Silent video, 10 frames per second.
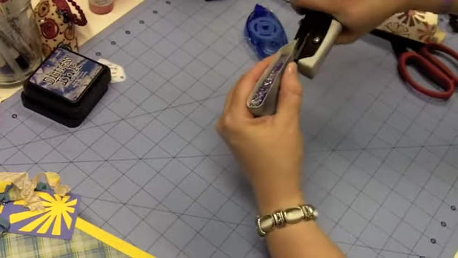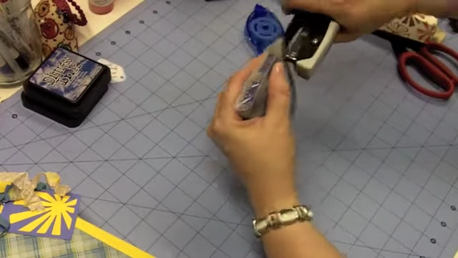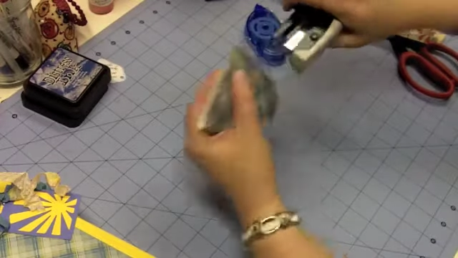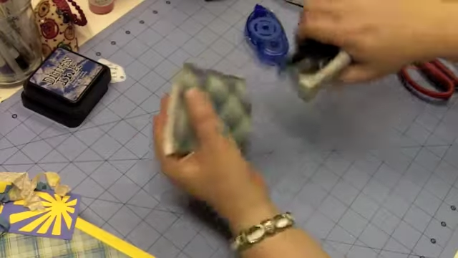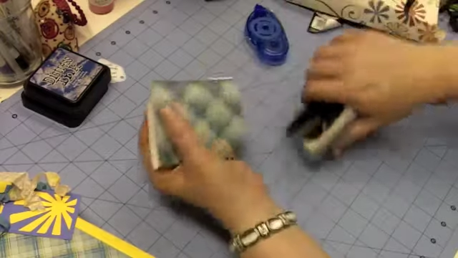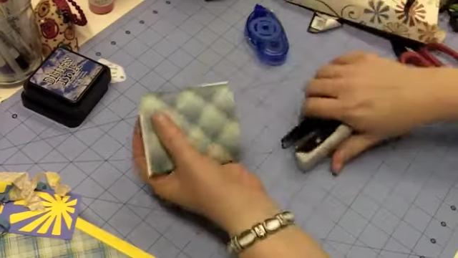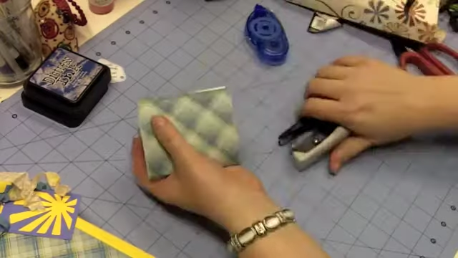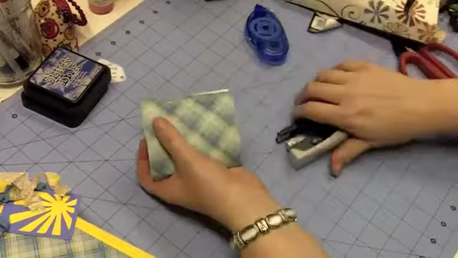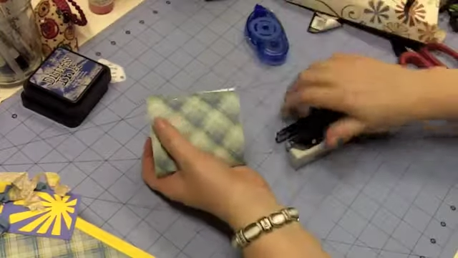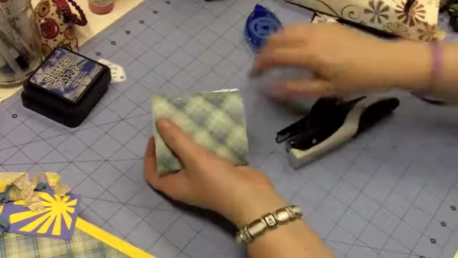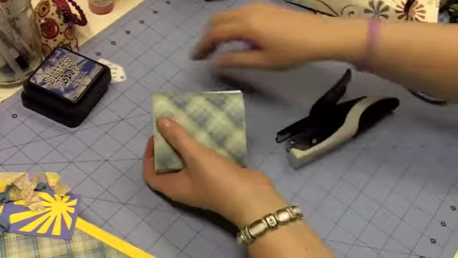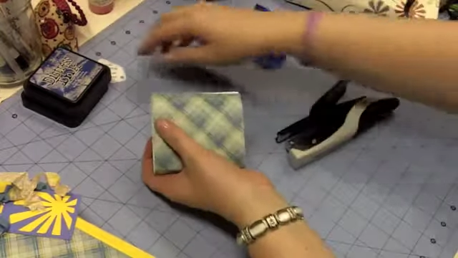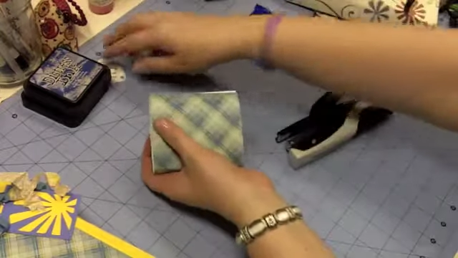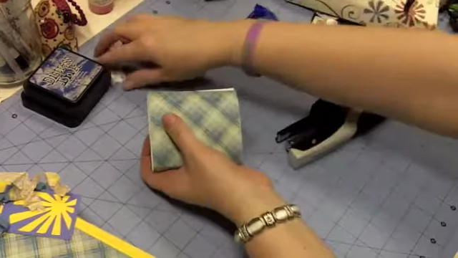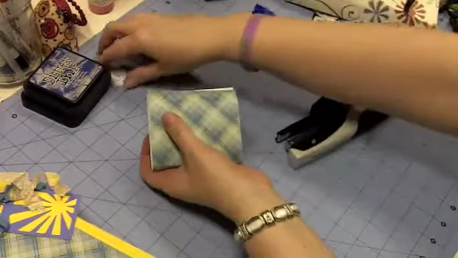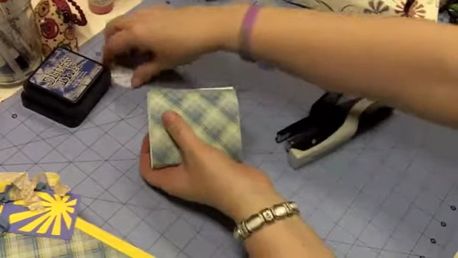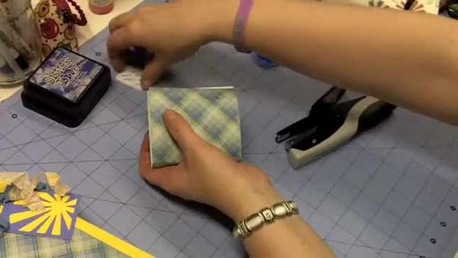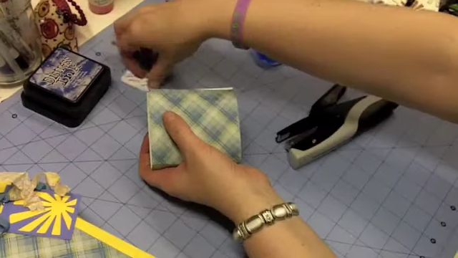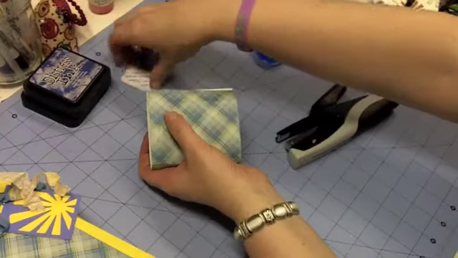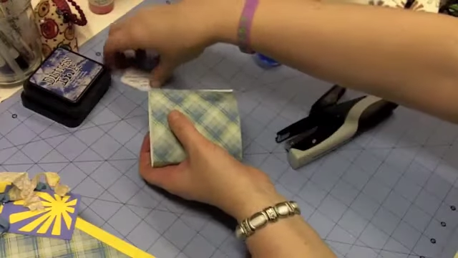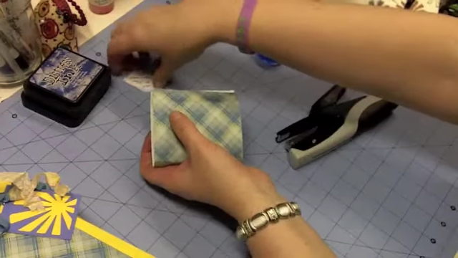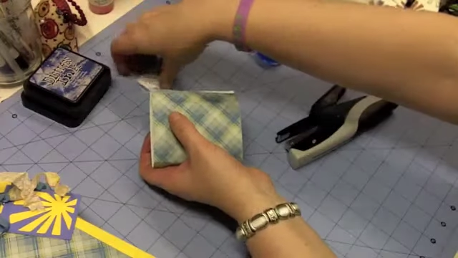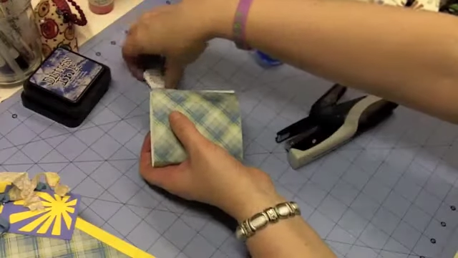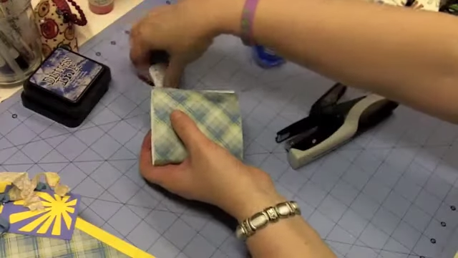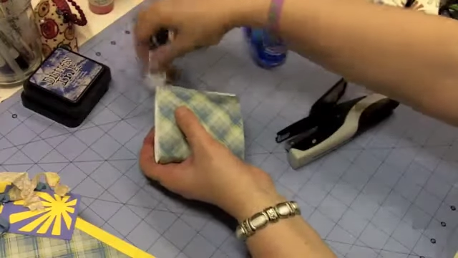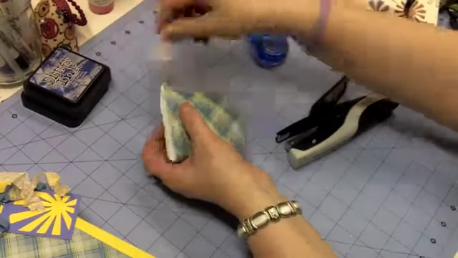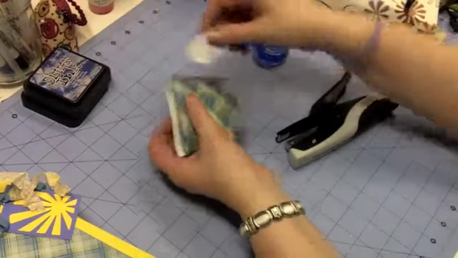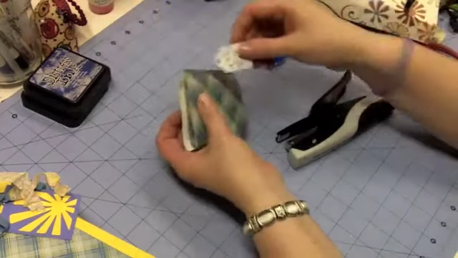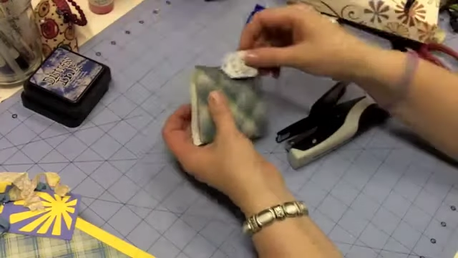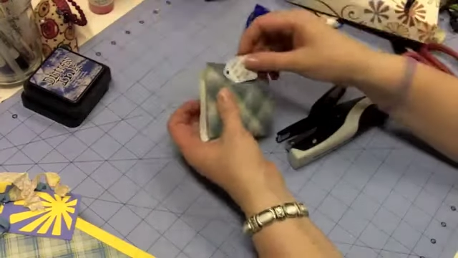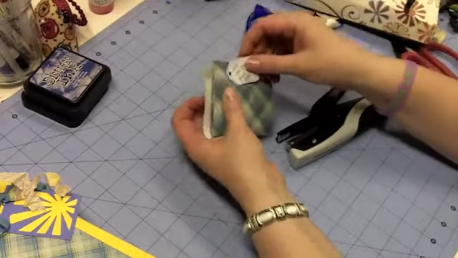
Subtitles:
Nobody's mouth can be seen.